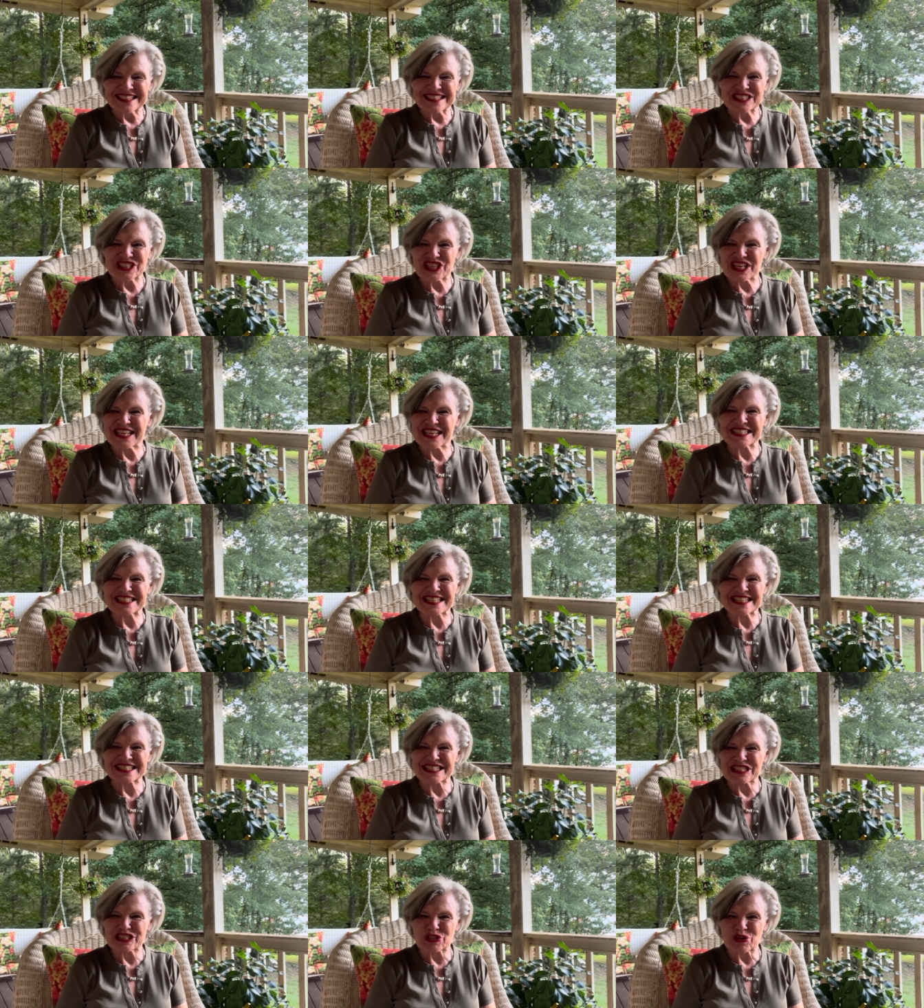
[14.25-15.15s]

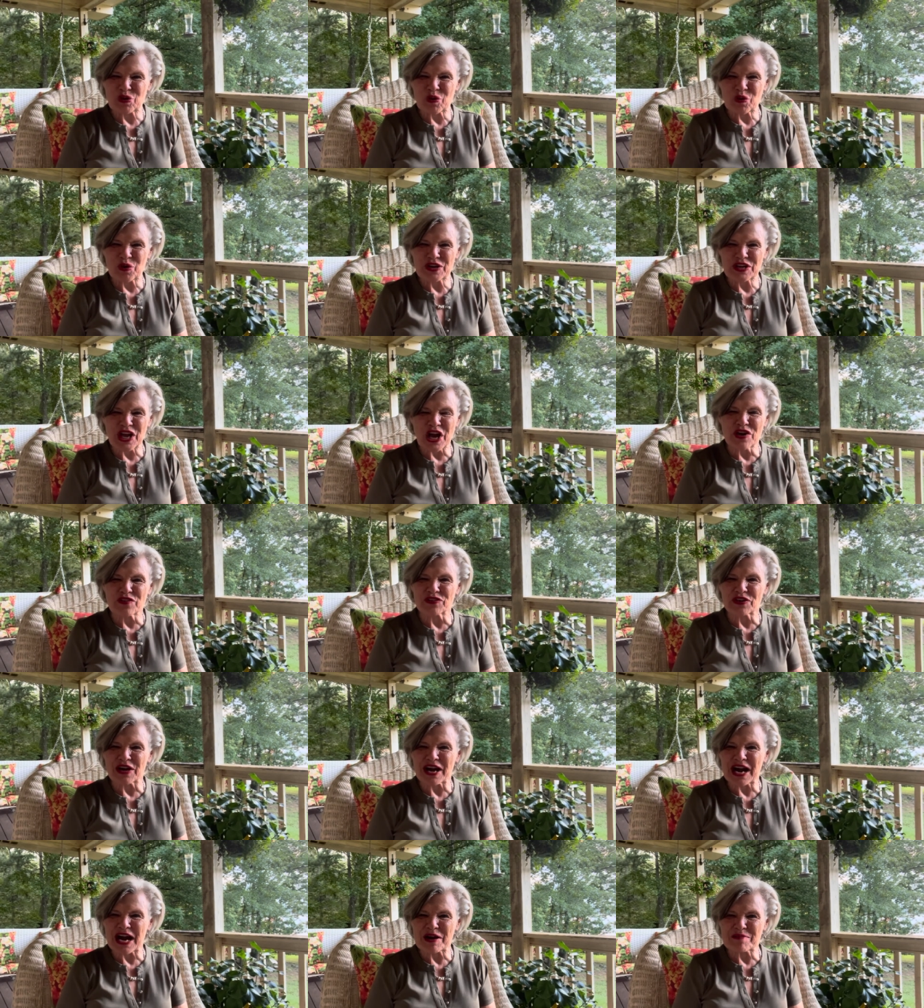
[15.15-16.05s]
Jesus is Lord
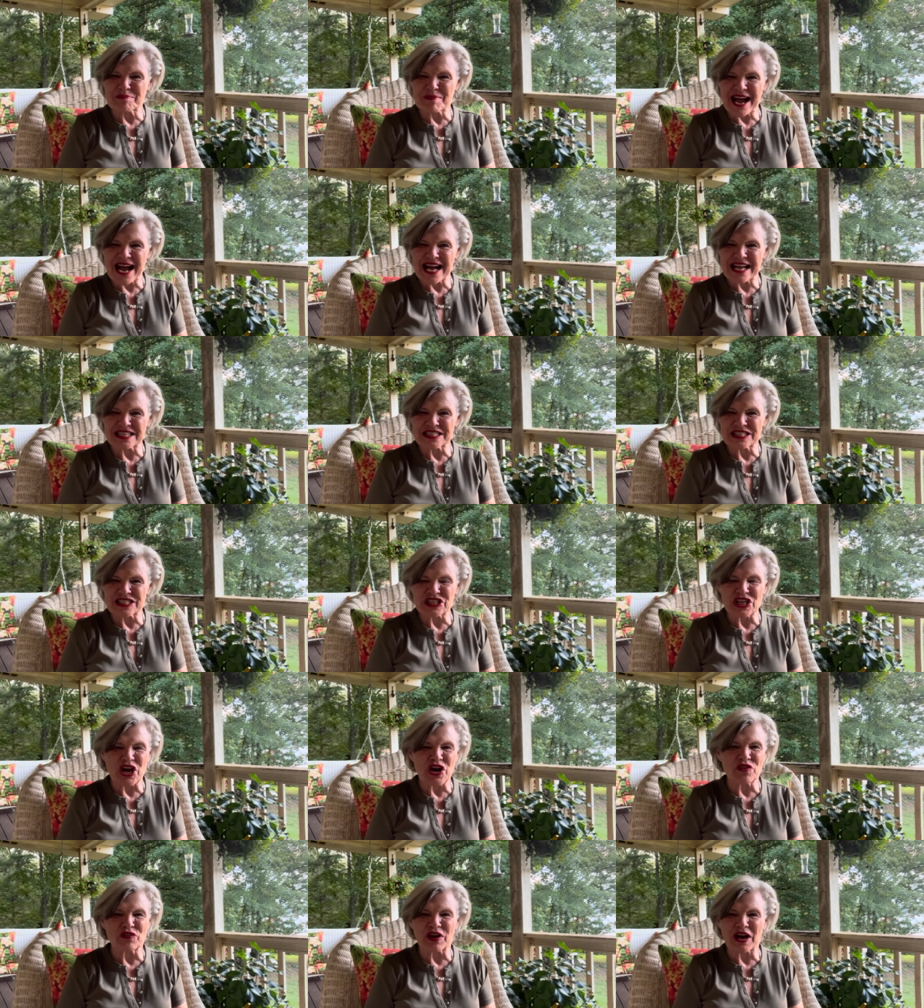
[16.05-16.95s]
over our minds,
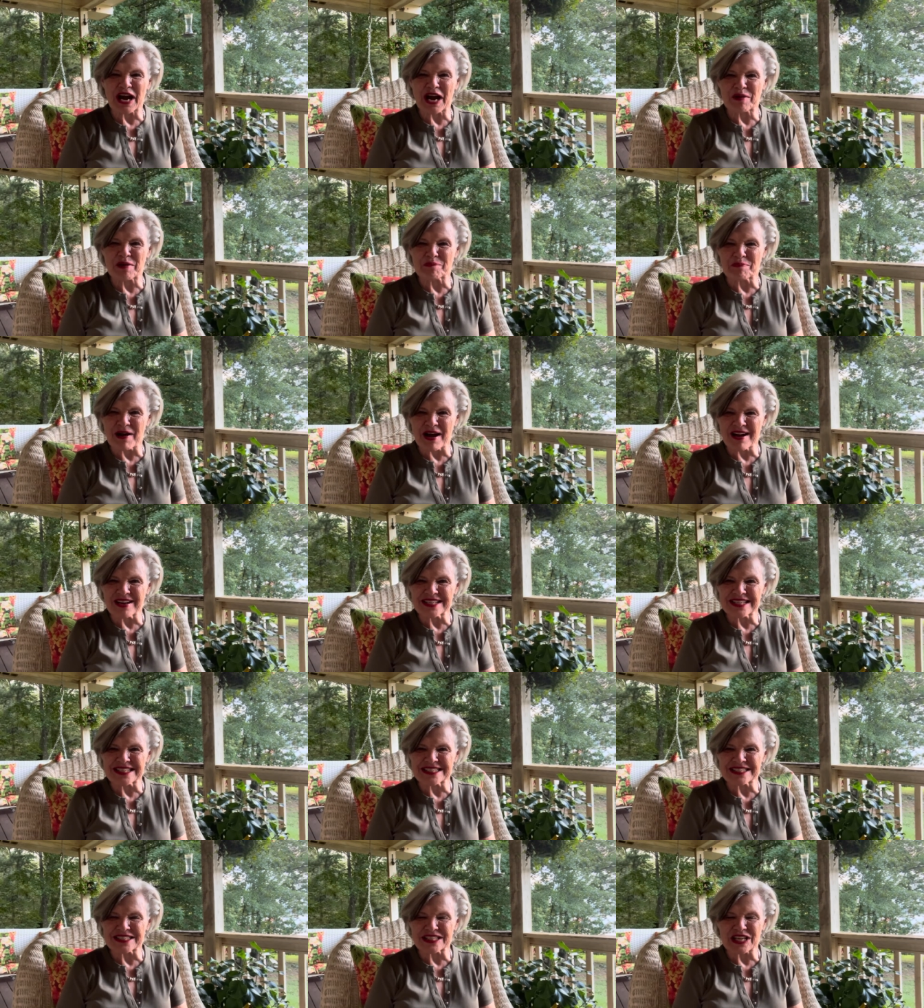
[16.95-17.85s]
over our
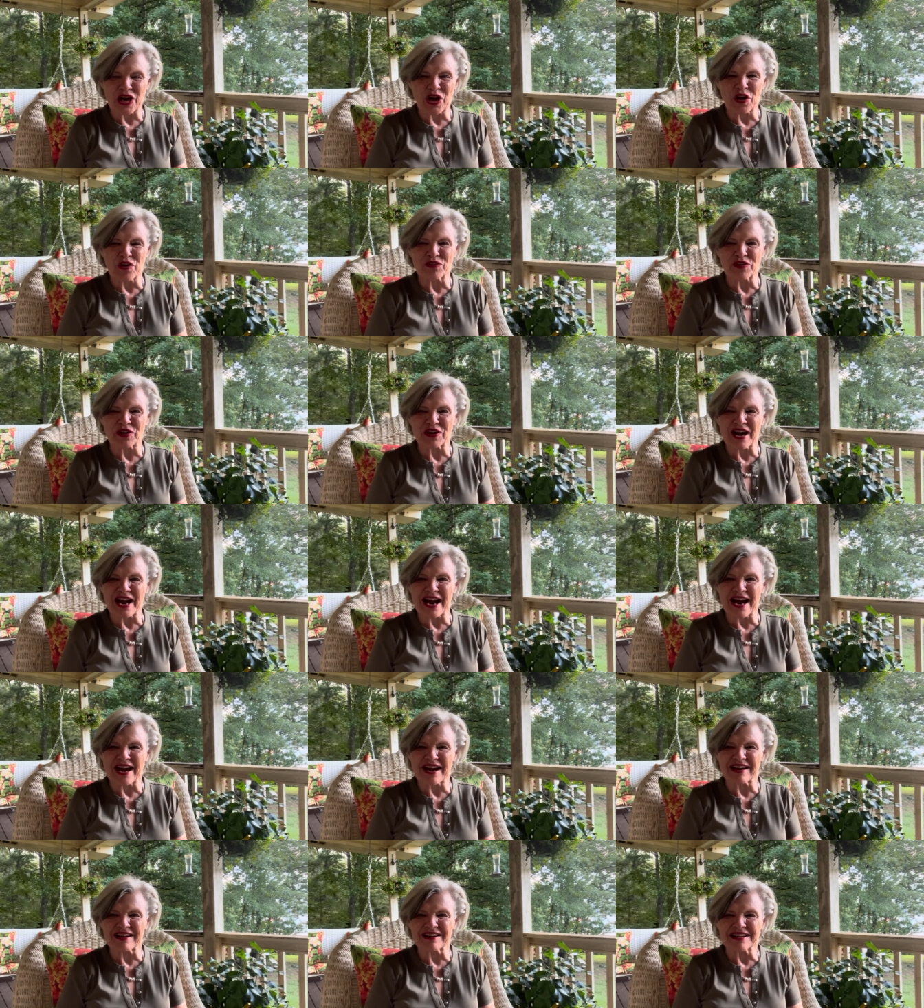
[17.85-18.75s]
bodies, over
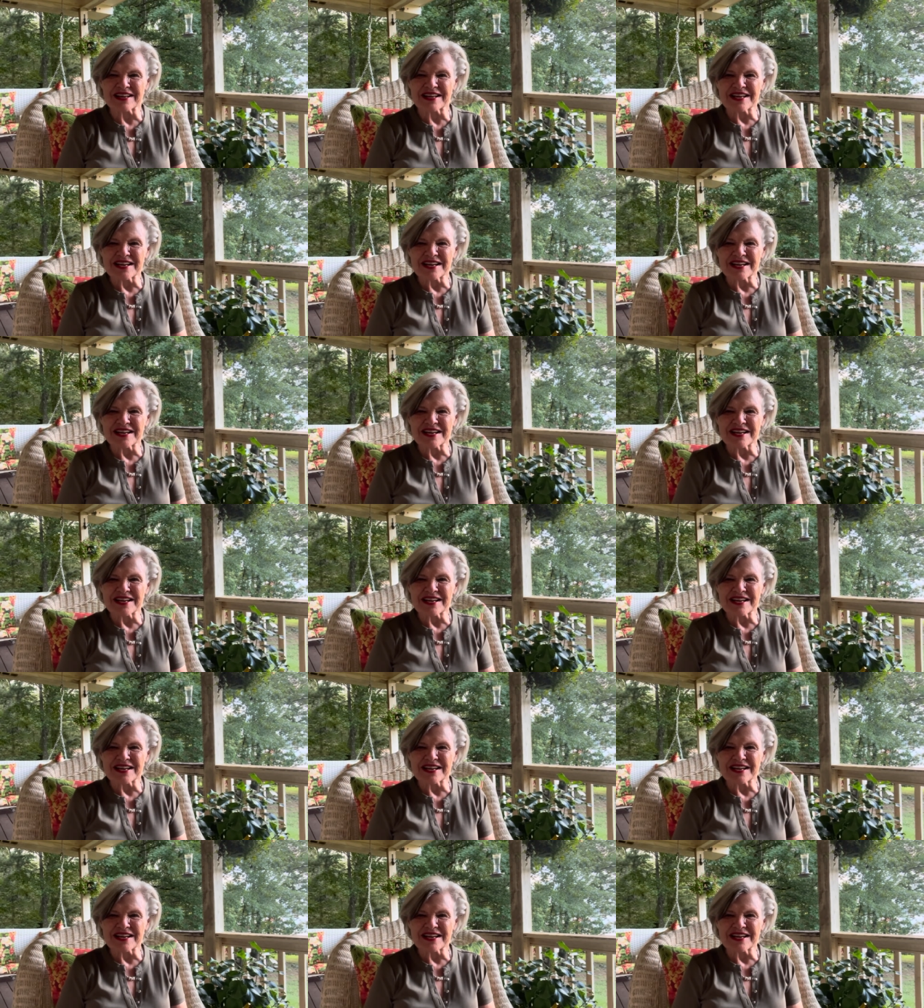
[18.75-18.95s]
our